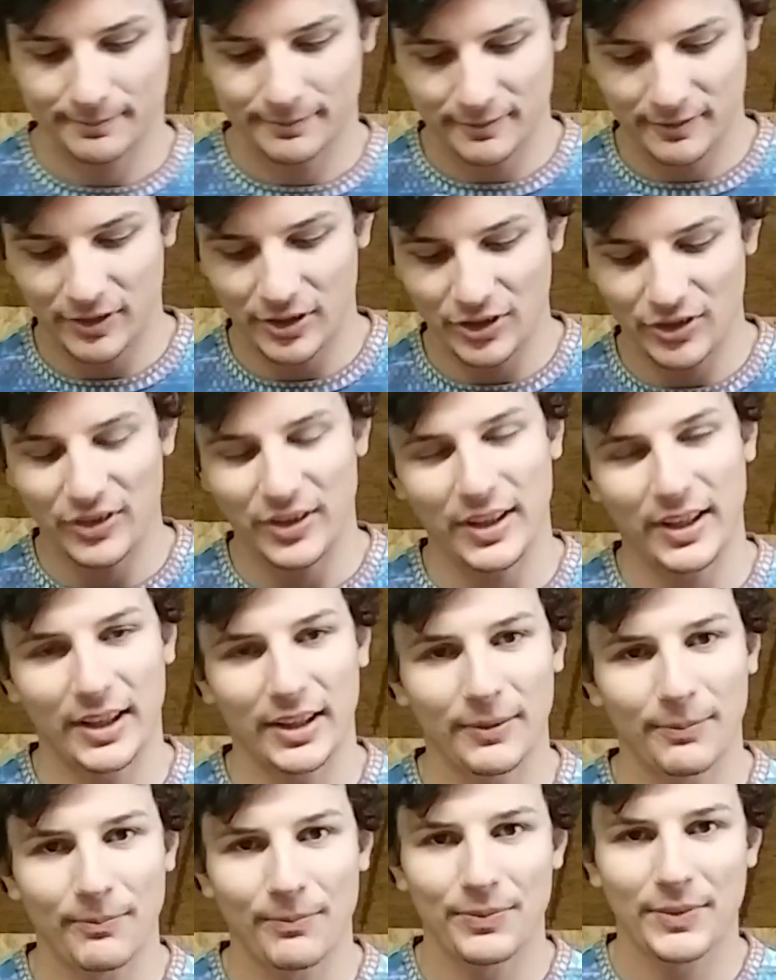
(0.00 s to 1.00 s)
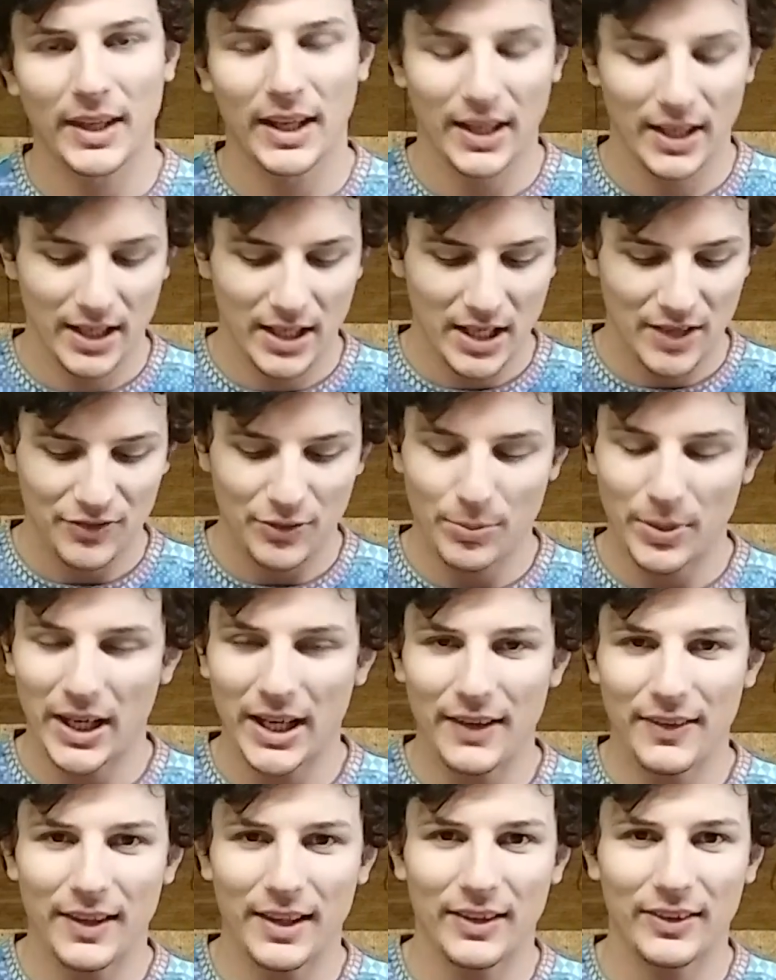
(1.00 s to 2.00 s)
First here, if you buy
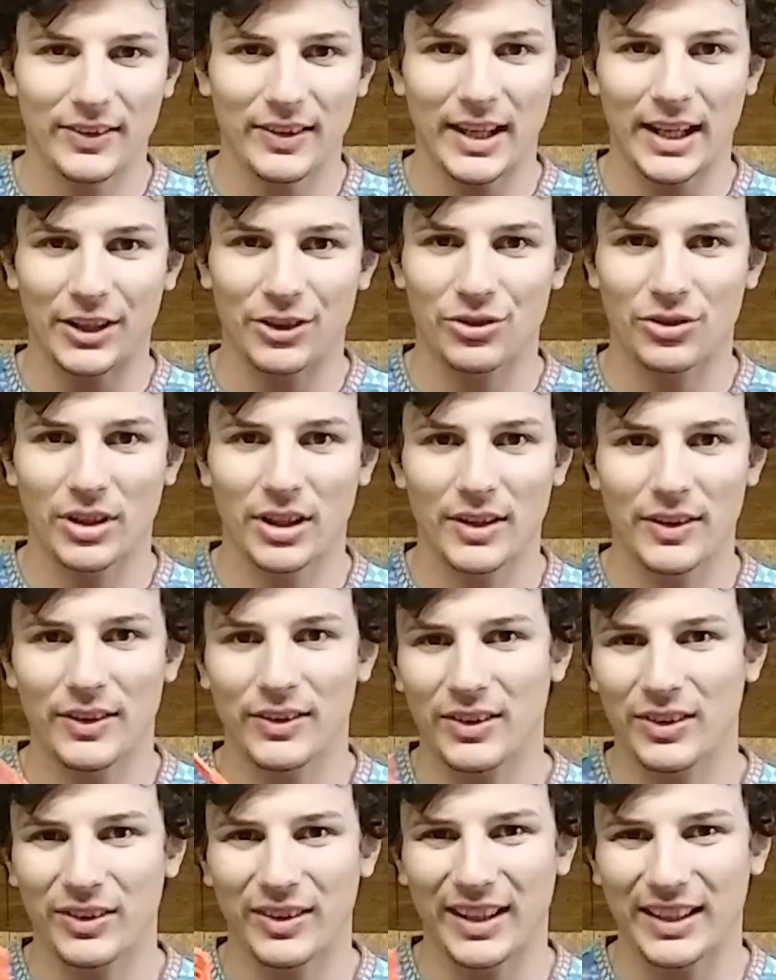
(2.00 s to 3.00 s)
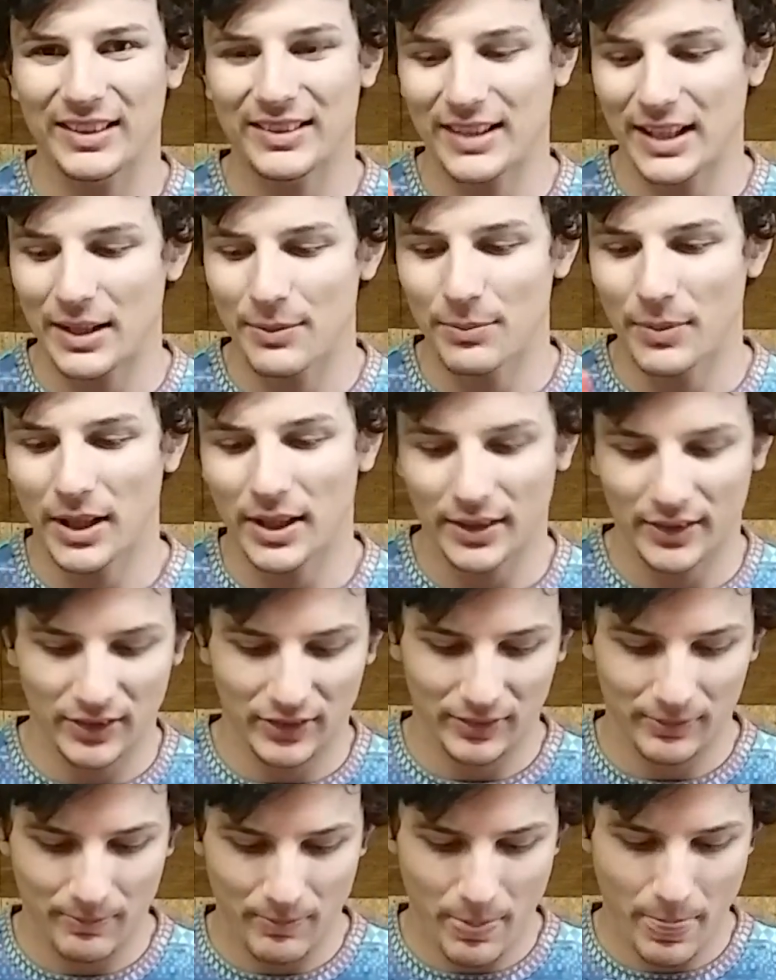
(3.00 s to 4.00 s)
this extra, this is like $10
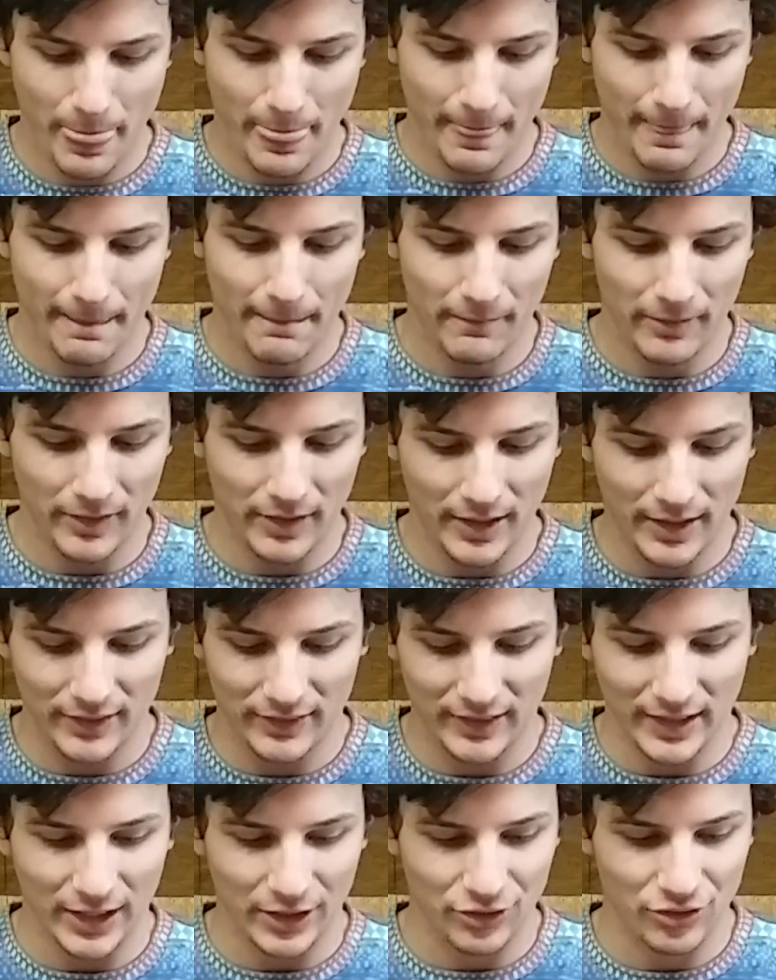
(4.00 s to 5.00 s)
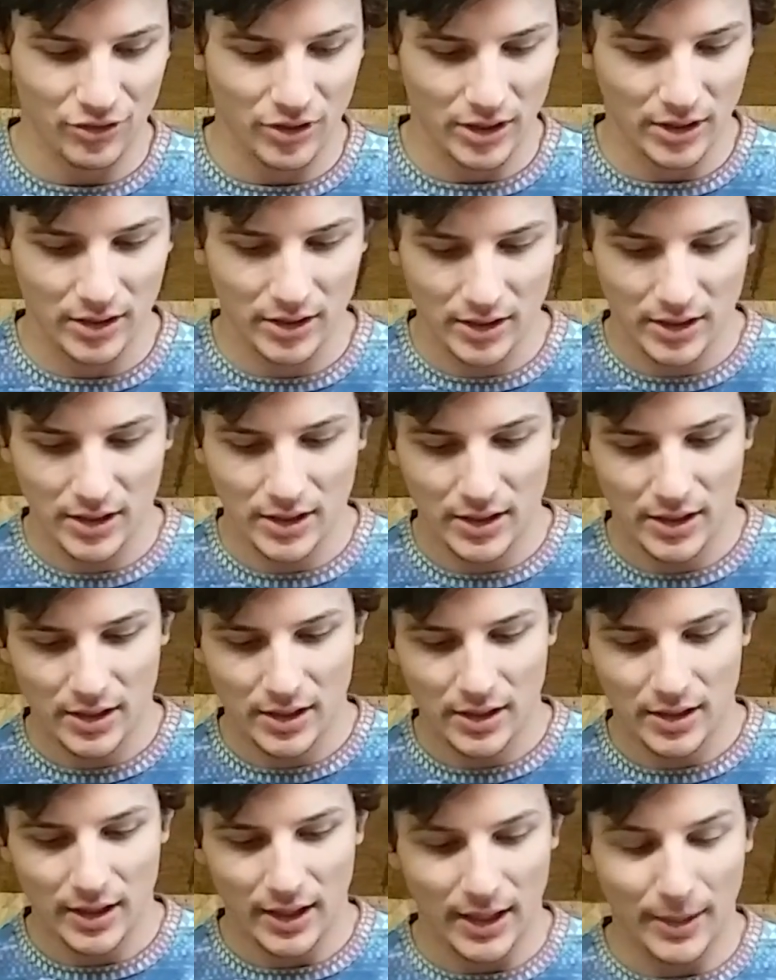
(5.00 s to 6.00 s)
for this extra.
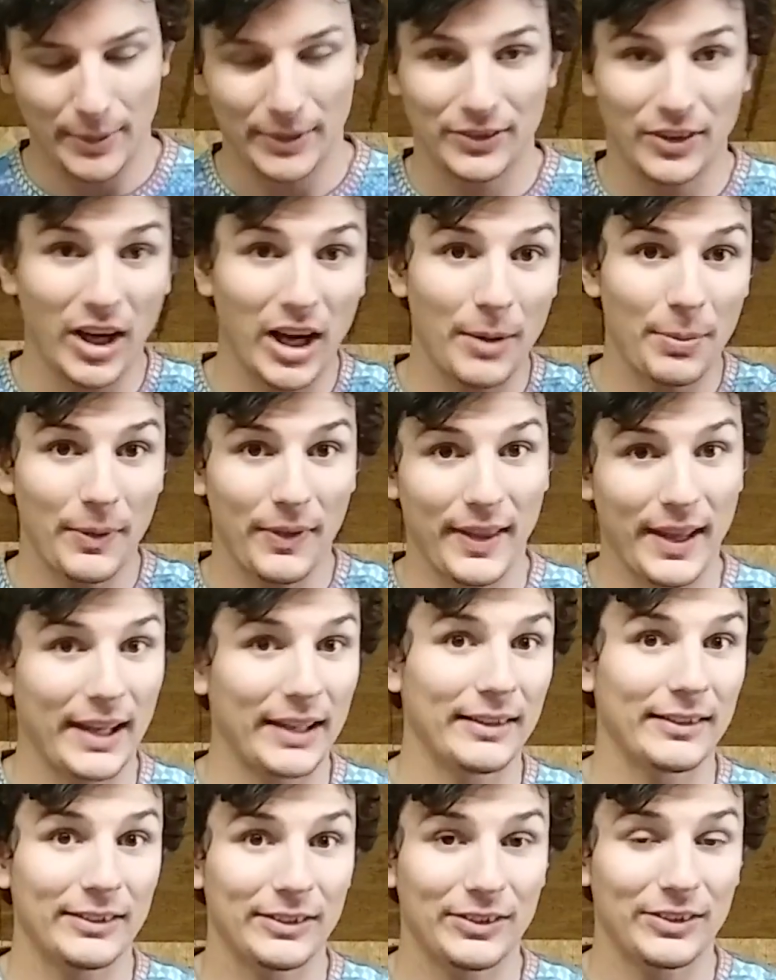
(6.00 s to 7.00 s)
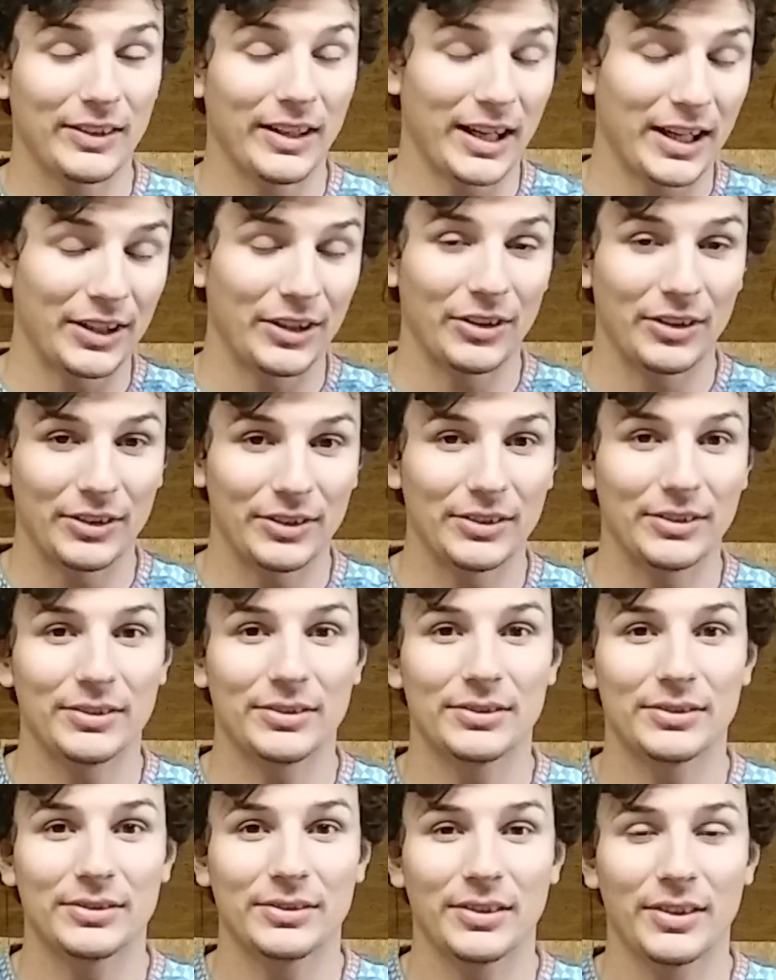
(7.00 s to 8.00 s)
On top of that, $130
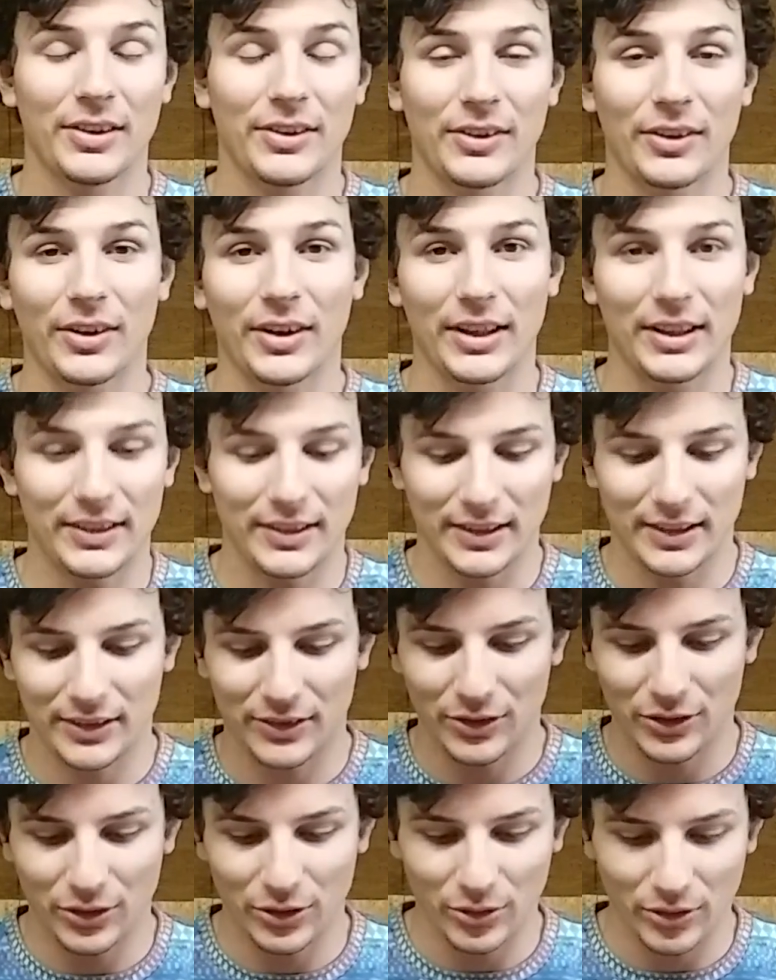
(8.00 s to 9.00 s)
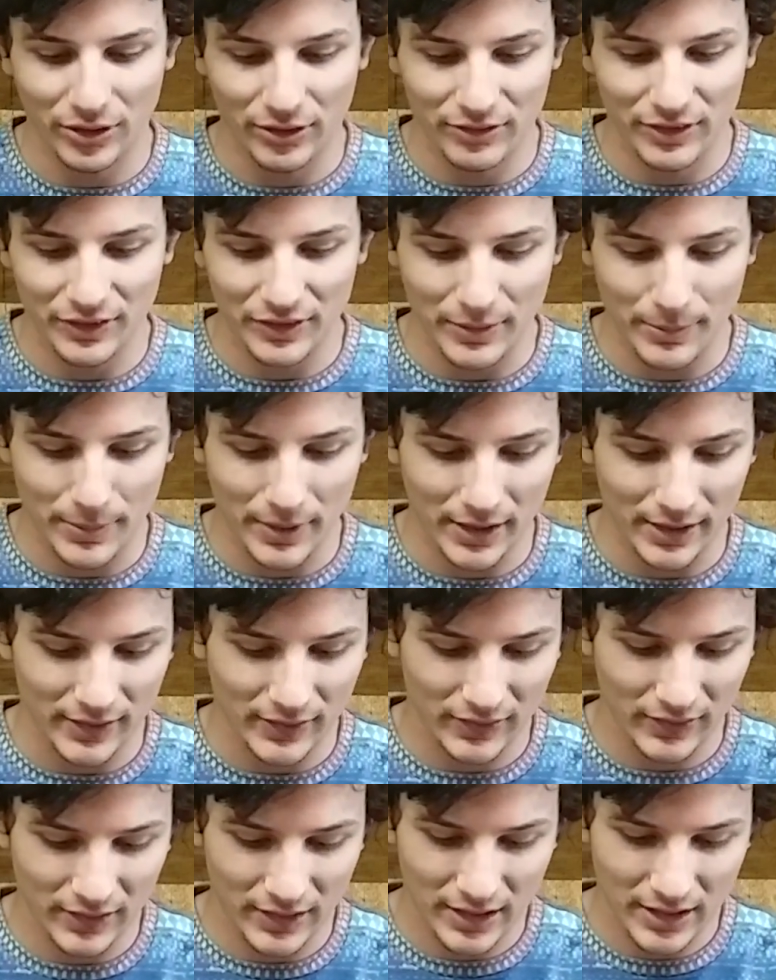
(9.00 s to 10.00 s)
to
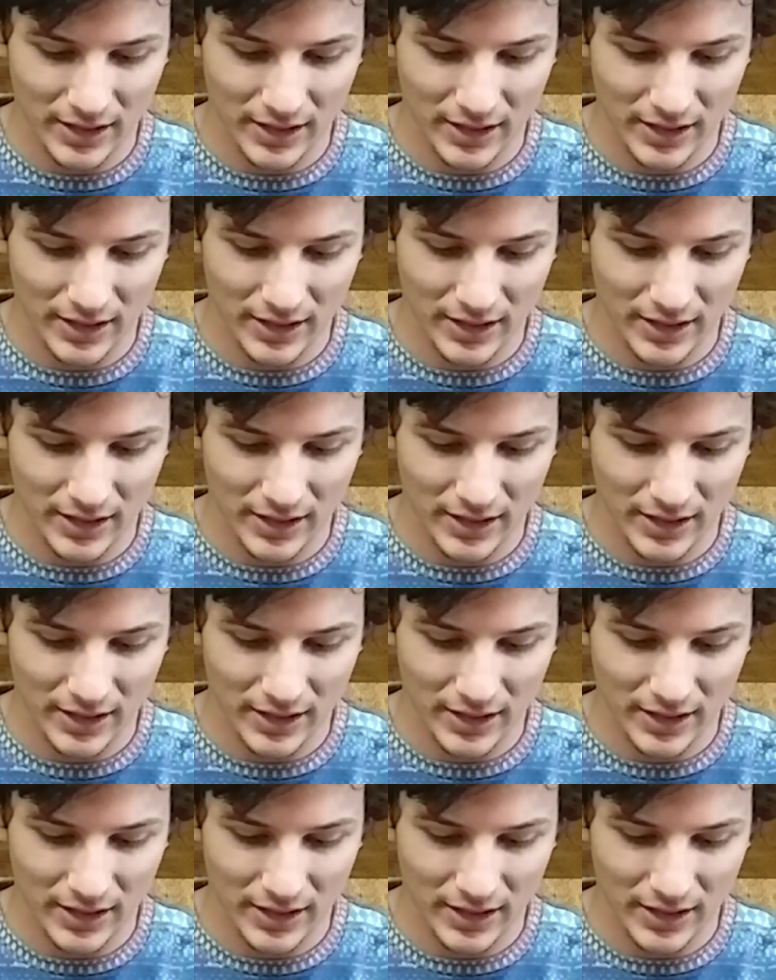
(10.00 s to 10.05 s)
$250.